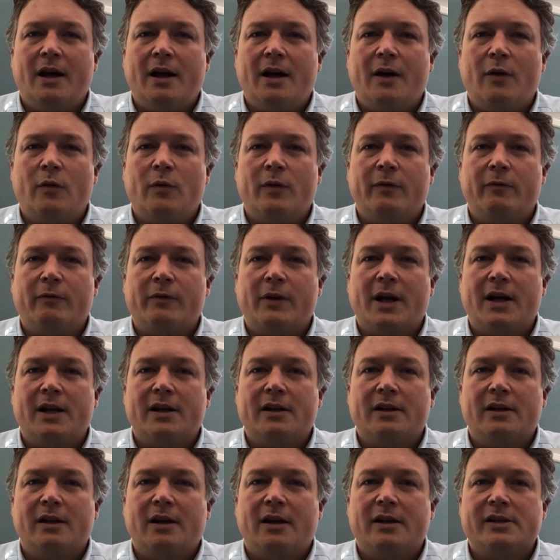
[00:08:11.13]
We've got
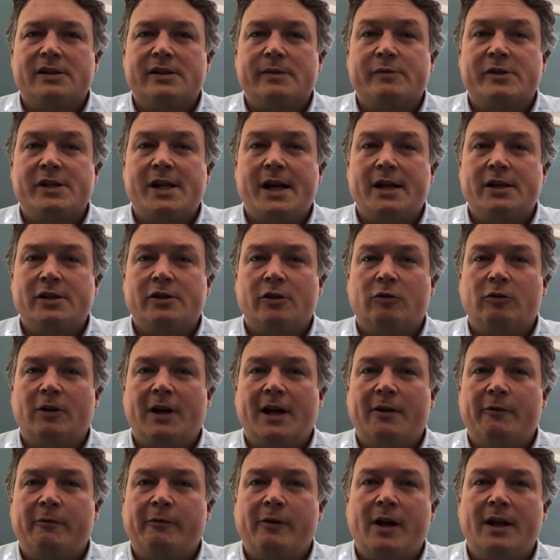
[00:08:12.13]
substantial
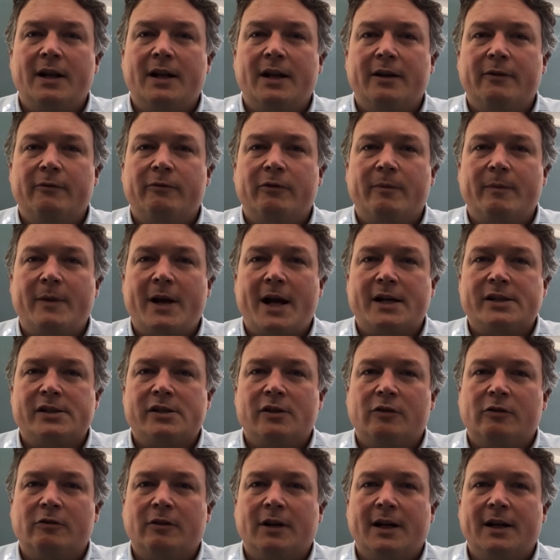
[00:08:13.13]
grant funding from
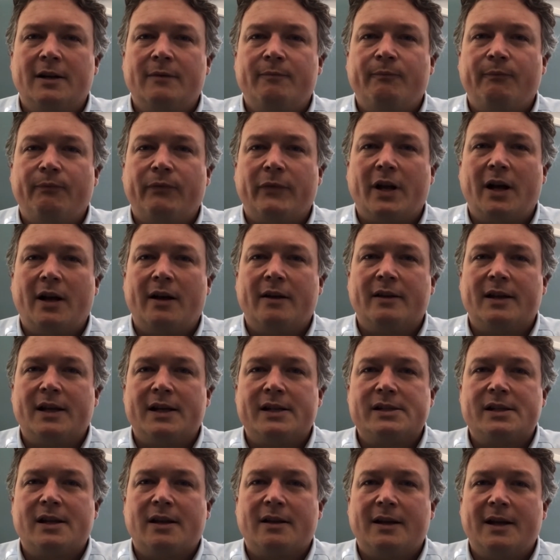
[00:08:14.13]
National Grid,
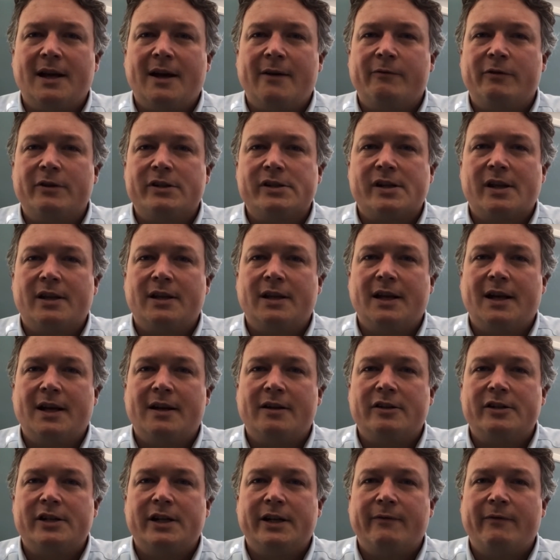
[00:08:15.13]
thanks to the efforts of the
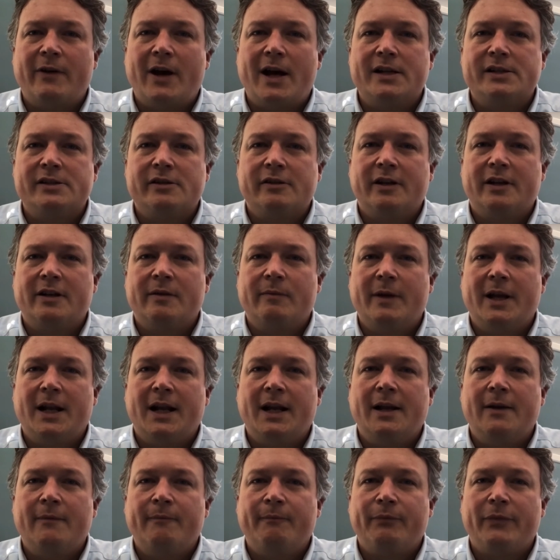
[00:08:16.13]
Energy Advisory
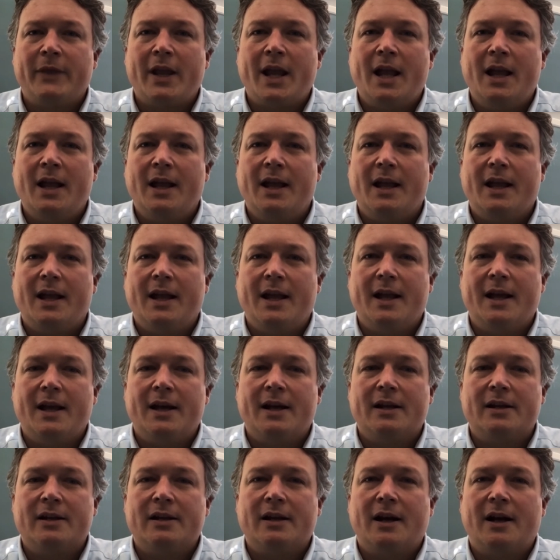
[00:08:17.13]
Committee.
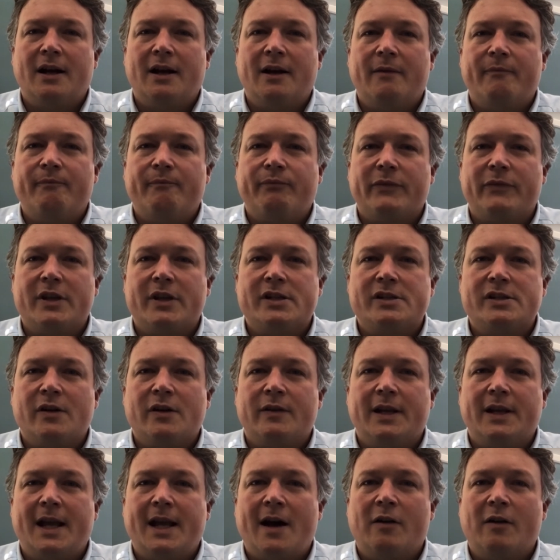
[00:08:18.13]
And so
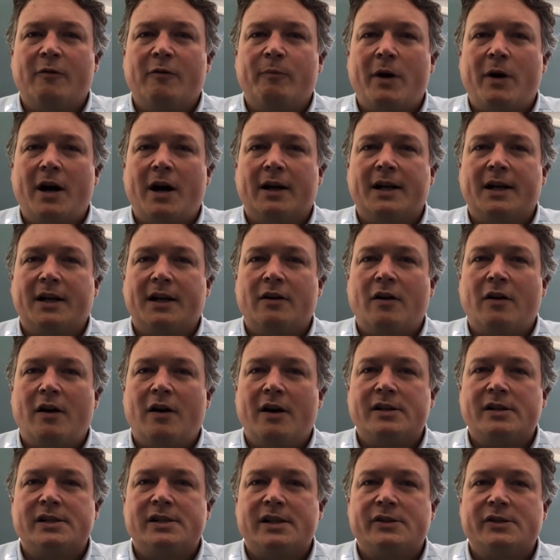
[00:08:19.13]
the out-of-pocket
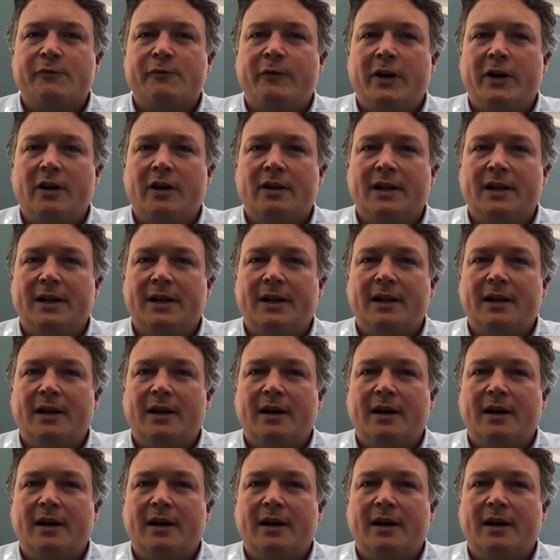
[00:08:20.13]
cost is fairly